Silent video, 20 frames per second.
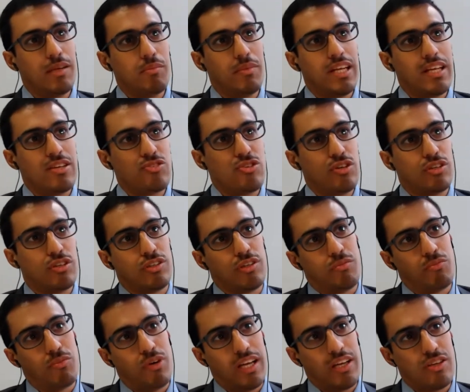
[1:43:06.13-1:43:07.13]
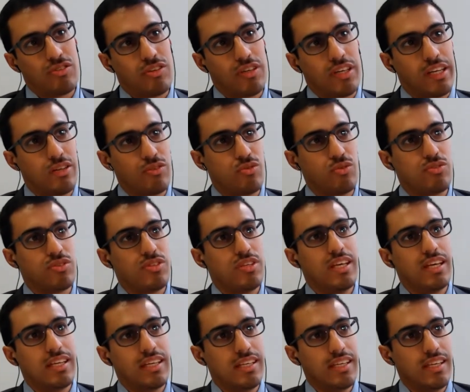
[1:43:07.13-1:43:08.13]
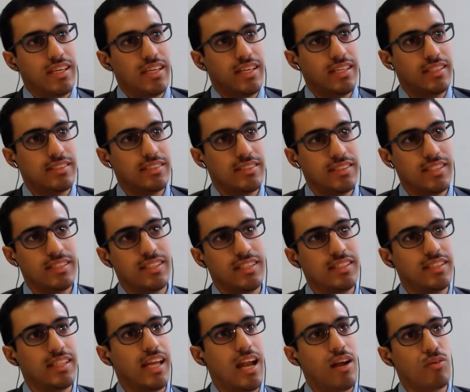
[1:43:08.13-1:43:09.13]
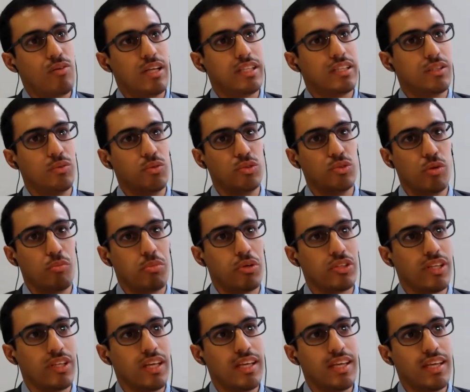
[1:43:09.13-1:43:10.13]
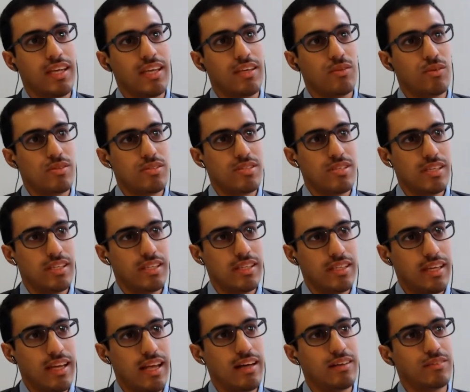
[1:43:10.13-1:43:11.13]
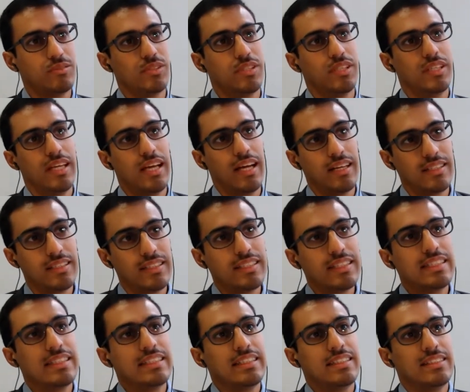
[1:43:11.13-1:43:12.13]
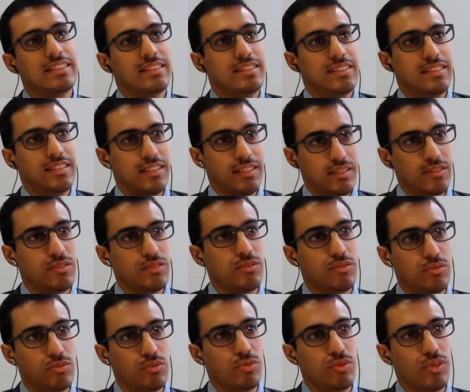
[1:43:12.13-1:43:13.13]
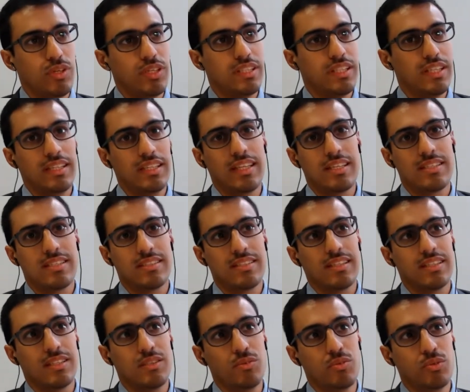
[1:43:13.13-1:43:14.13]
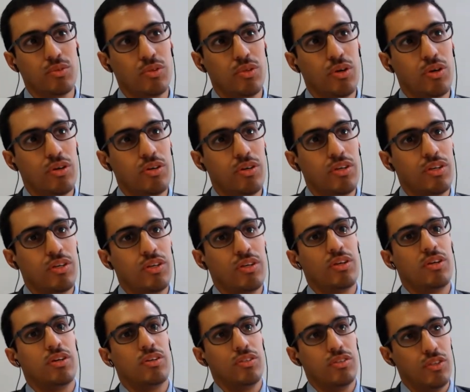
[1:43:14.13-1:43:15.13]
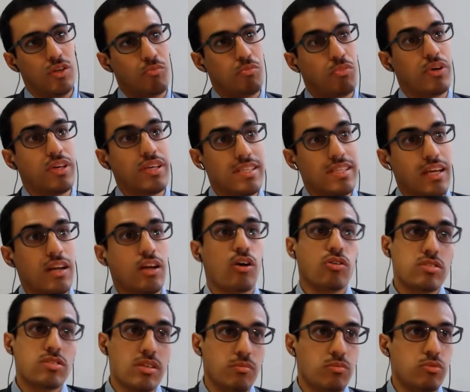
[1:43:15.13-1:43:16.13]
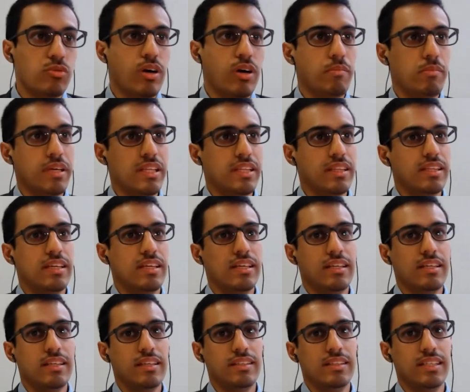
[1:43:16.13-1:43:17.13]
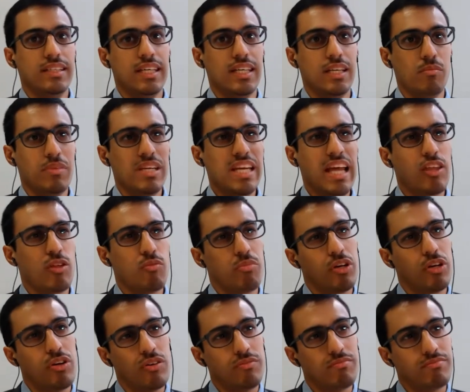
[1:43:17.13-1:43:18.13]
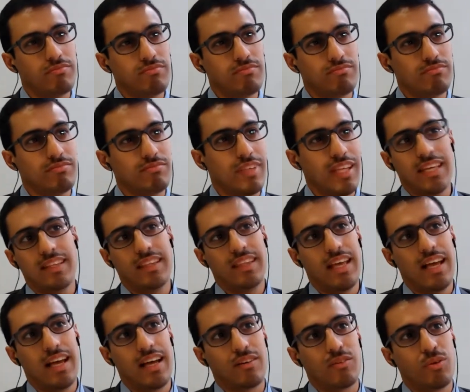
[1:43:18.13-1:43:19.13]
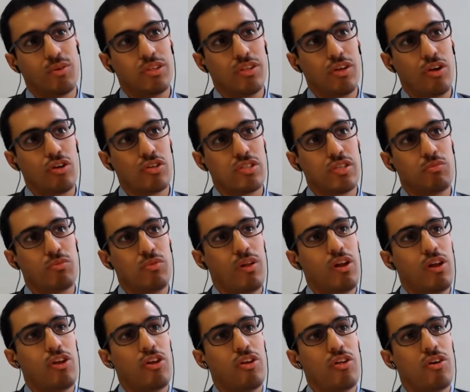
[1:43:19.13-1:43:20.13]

If we define discrimination as what happens to those who have a protected attribute, I would say if you don't have that attribute, you conceptually can't be discriminated. But